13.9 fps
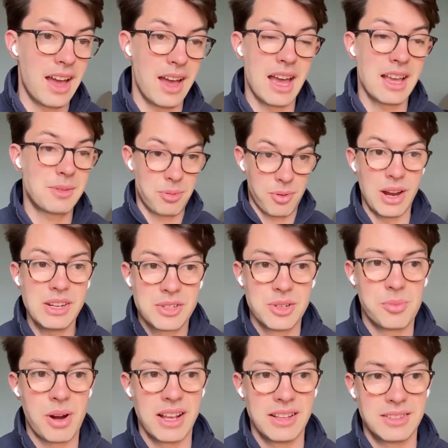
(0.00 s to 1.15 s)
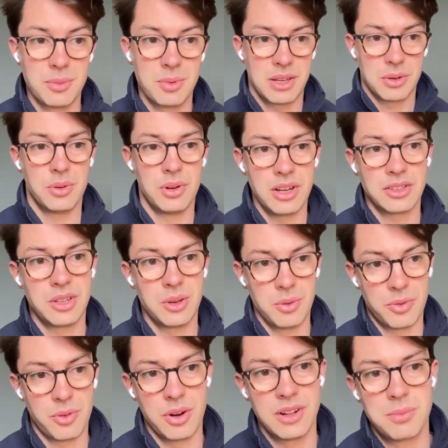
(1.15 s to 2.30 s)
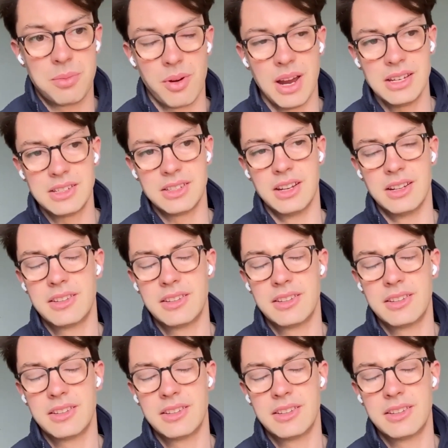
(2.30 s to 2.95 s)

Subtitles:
aspirational brands that we could all look to for inspiration.